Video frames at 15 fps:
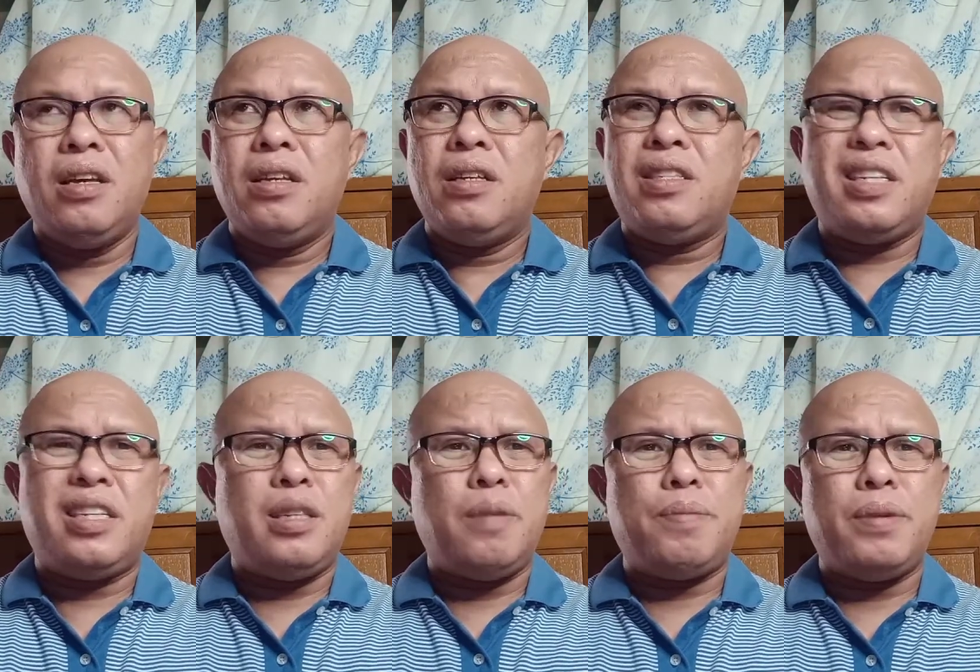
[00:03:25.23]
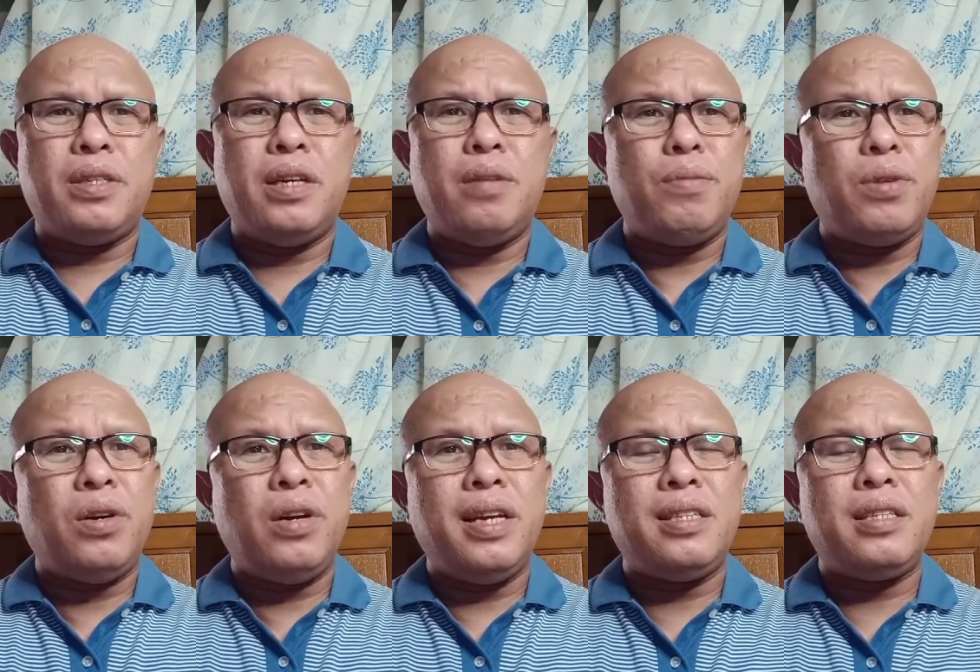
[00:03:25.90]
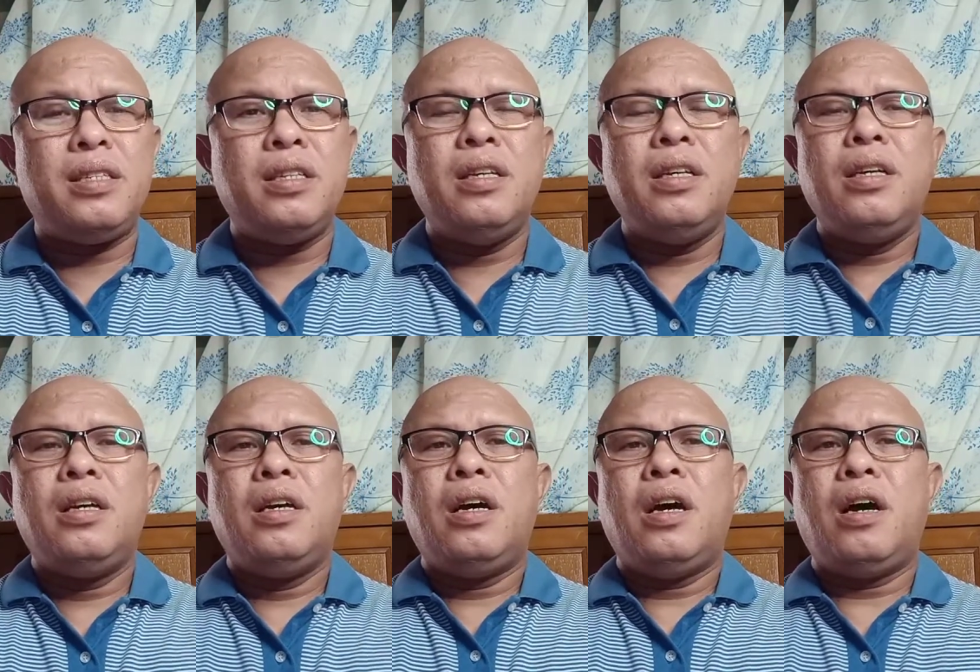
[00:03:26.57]
60% more or less
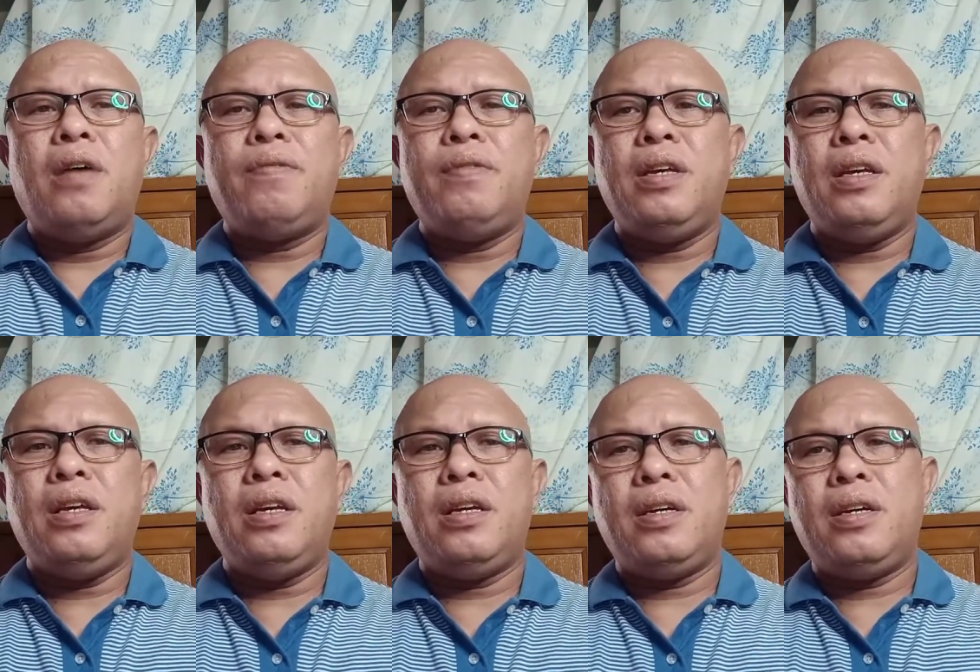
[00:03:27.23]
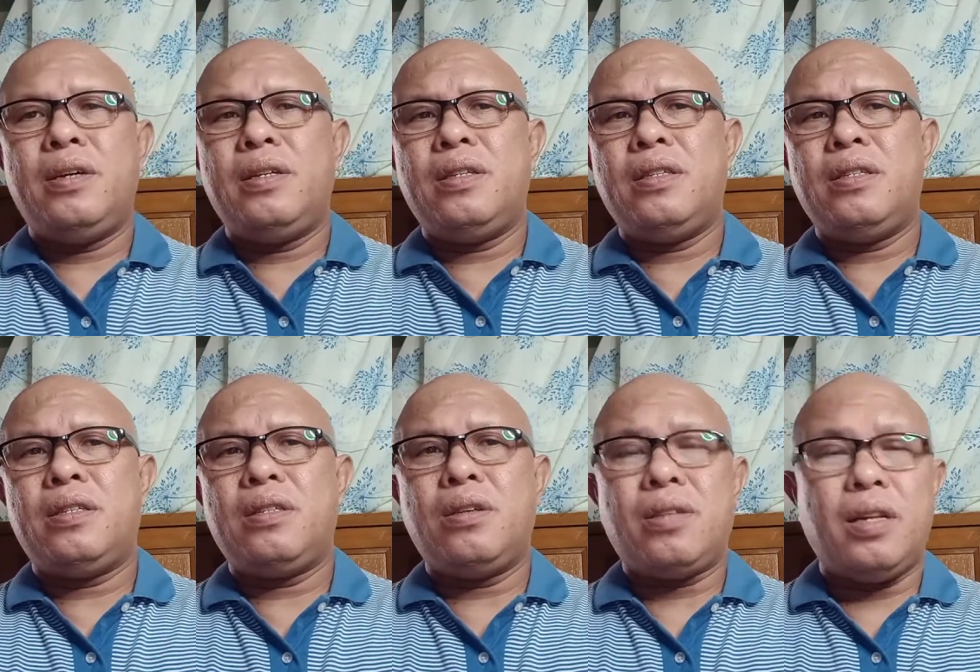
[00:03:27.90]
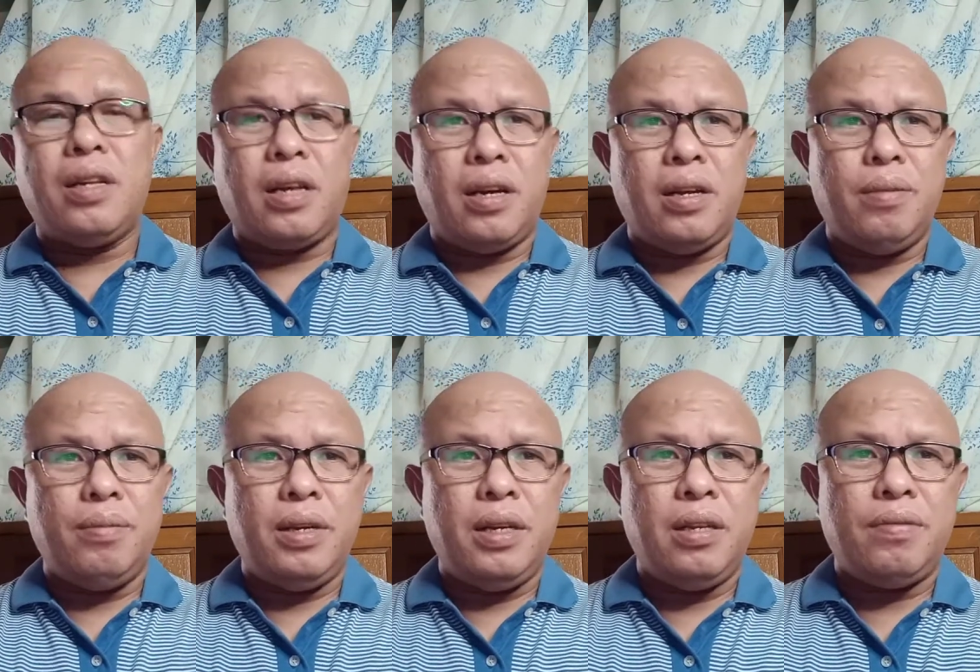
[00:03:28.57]
of the total
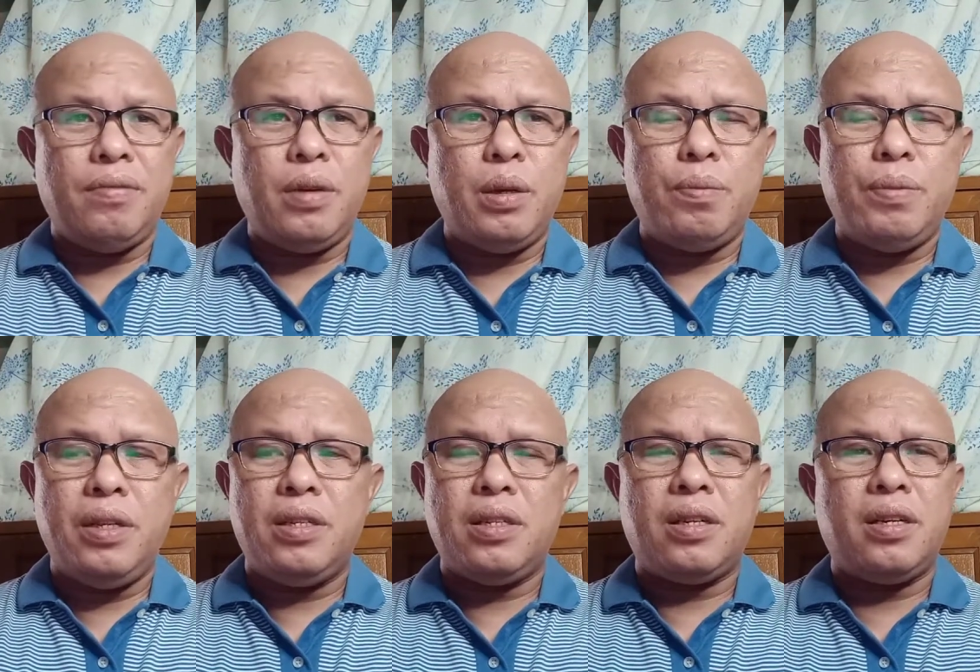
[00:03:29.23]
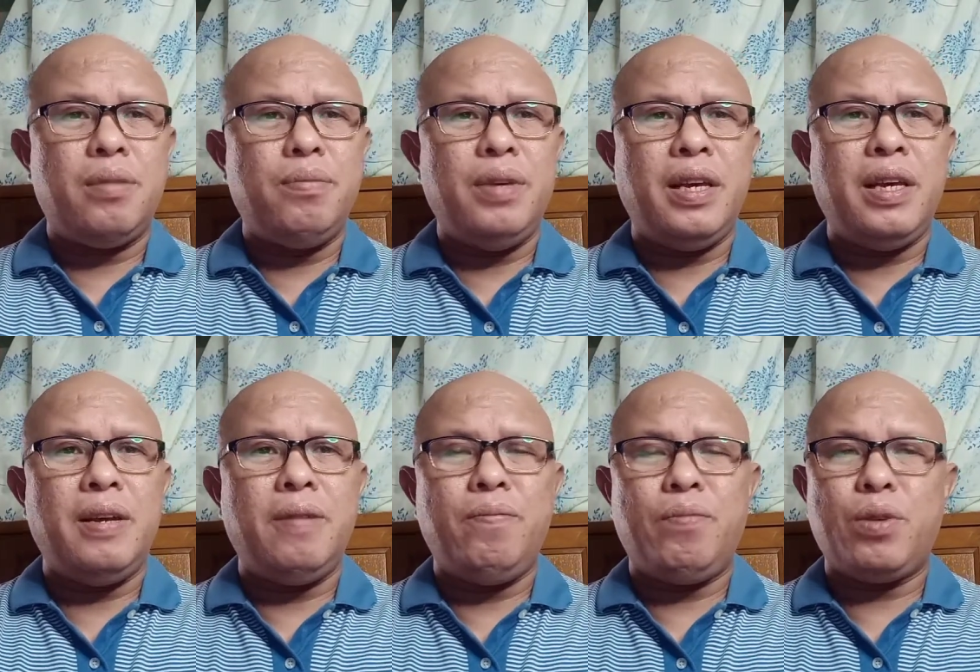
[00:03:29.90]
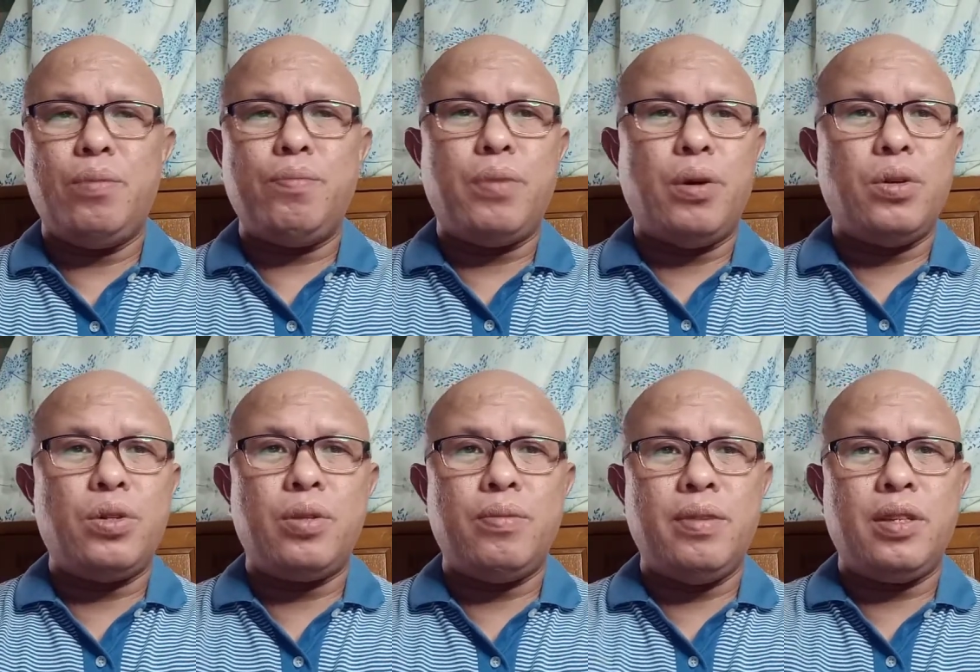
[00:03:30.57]
economy in the Philippines are being
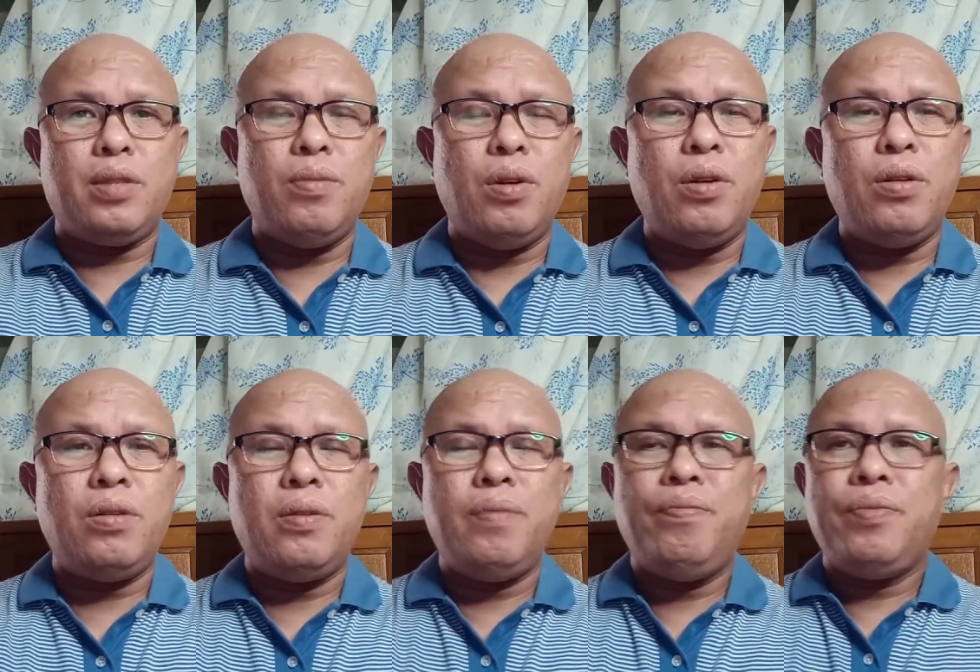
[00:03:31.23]
composed of the small,